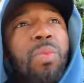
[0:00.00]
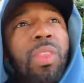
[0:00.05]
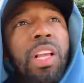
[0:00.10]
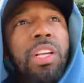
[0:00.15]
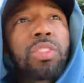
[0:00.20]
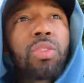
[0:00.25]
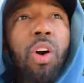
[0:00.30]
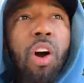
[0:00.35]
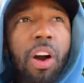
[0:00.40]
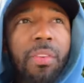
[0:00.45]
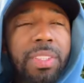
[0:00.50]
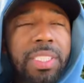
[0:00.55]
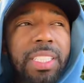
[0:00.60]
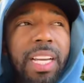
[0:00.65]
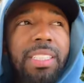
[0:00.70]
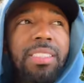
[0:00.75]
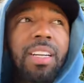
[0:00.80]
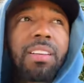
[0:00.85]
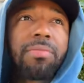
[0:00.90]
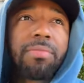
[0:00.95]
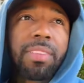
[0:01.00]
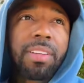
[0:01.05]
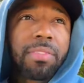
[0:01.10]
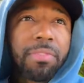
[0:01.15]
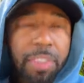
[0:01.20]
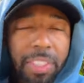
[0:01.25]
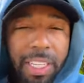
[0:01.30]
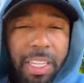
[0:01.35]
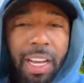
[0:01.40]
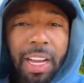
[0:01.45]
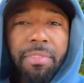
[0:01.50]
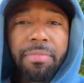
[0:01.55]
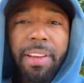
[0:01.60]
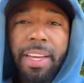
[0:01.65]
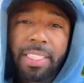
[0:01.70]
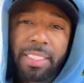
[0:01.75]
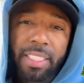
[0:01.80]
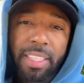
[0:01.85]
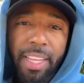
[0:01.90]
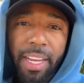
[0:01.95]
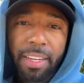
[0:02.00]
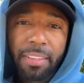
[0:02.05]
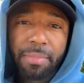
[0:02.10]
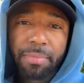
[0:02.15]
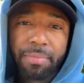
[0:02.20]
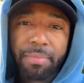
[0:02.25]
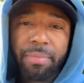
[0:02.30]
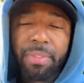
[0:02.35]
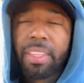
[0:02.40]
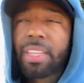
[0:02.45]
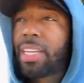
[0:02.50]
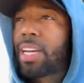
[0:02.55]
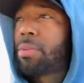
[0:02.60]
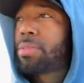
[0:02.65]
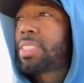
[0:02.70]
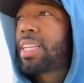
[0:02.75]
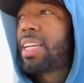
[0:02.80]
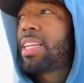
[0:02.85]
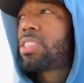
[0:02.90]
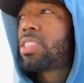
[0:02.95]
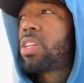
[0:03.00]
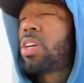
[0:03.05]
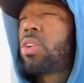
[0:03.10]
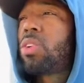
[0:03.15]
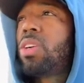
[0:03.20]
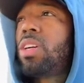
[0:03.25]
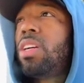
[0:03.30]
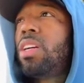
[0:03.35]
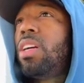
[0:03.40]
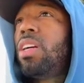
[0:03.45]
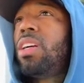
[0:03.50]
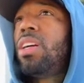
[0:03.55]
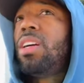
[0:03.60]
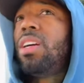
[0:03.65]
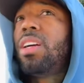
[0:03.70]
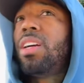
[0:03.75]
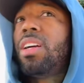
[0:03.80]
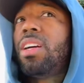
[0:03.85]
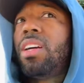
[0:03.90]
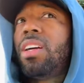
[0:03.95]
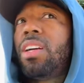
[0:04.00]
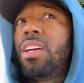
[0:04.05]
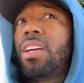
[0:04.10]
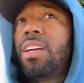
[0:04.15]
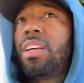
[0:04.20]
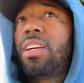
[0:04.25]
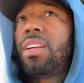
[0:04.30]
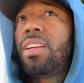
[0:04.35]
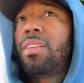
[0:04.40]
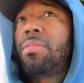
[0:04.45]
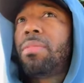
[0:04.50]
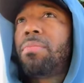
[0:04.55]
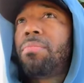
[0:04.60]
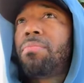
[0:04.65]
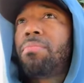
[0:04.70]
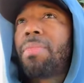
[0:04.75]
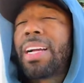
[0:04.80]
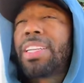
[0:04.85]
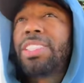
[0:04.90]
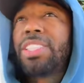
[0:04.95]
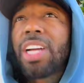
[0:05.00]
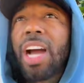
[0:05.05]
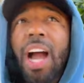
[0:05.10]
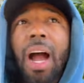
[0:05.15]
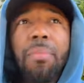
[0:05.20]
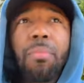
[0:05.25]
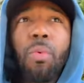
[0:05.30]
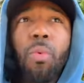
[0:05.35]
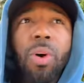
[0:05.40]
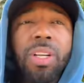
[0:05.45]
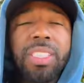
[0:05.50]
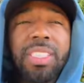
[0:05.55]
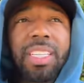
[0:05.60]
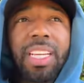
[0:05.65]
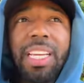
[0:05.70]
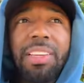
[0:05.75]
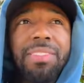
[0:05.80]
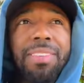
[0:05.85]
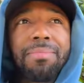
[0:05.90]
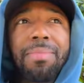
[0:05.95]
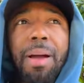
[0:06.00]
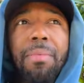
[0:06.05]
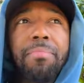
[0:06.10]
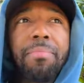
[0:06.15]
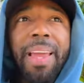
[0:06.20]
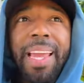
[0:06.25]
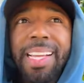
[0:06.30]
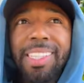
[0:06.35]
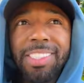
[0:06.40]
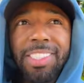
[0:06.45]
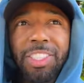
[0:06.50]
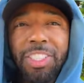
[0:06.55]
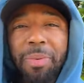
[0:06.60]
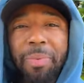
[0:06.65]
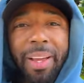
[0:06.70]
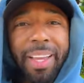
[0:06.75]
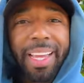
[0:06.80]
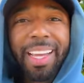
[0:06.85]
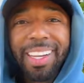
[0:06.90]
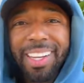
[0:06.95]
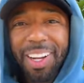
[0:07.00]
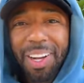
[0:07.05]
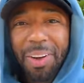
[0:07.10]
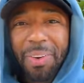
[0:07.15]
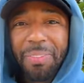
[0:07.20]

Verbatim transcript: So obviously I took fully advantage of that. You know what I'm saying? So my job wasn't even my main stream of income.